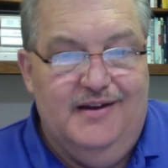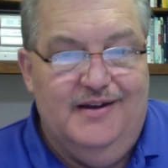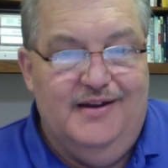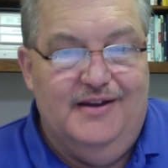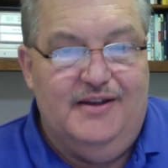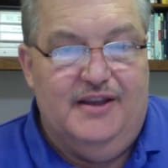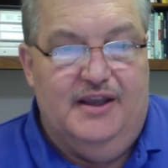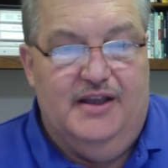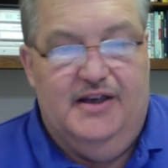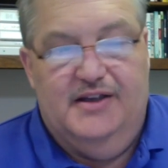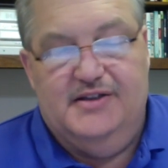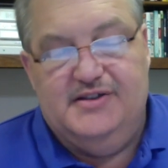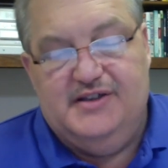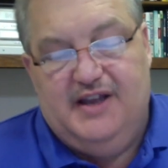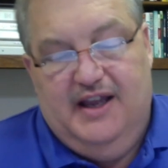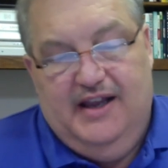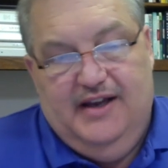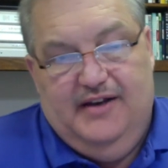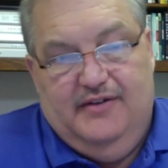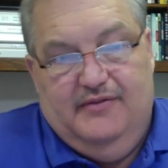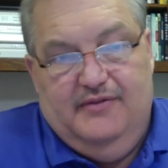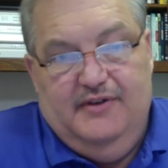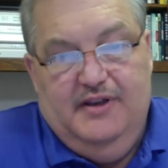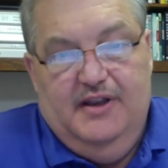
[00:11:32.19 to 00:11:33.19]
again, it's
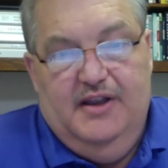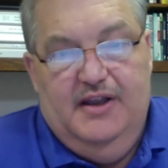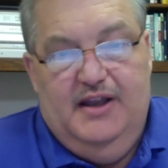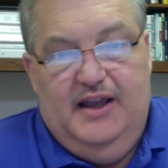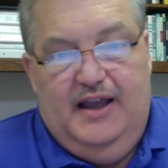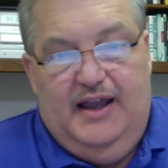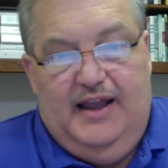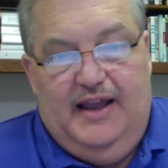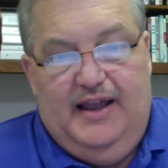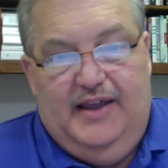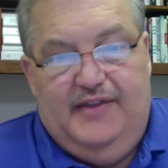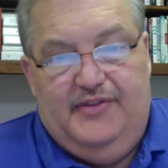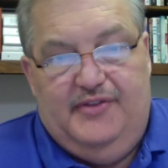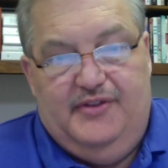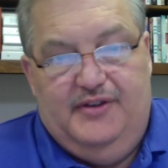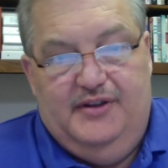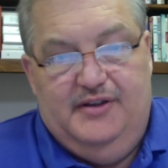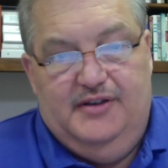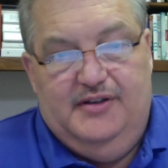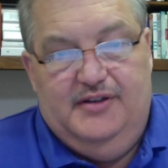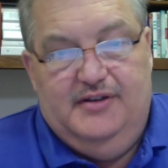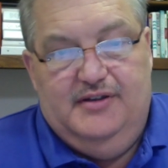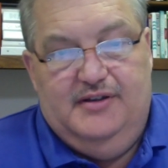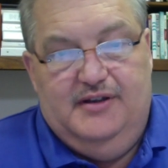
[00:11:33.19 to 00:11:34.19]
kind of, I
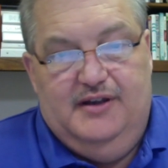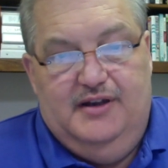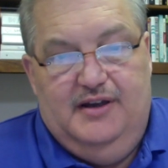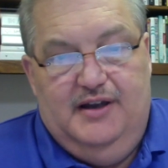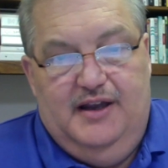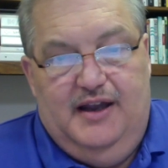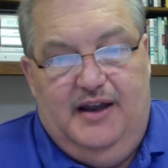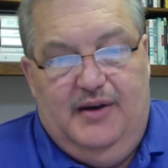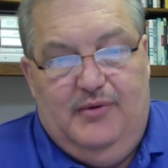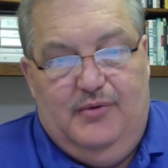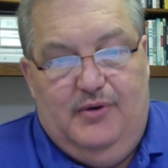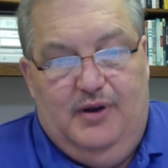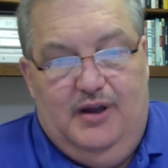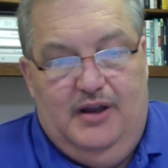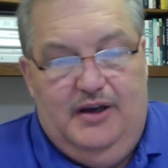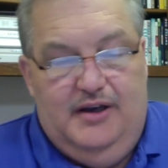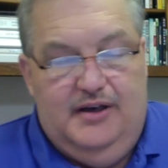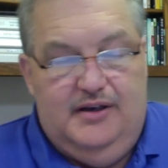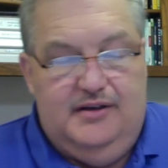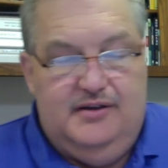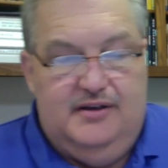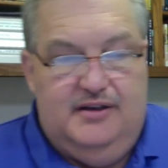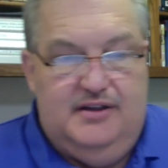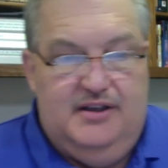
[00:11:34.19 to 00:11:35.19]
think,
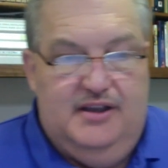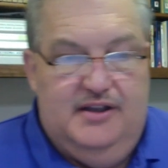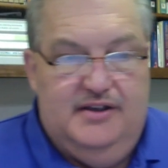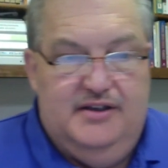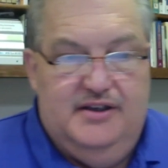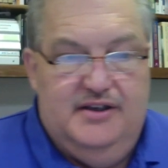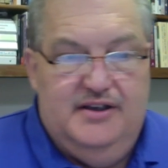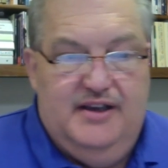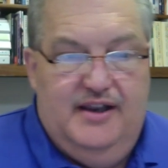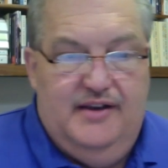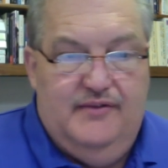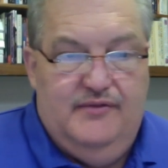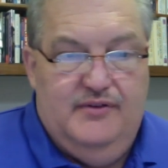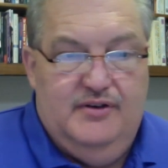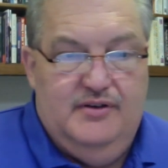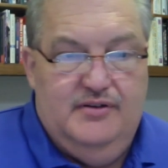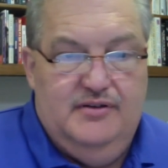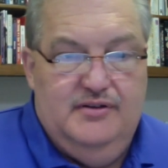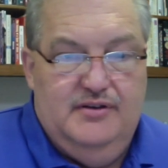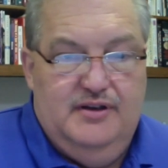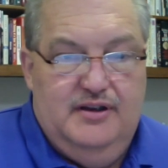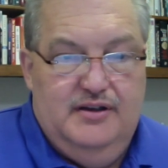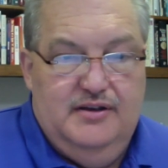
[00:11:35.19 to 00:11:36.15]
ironic, again, that David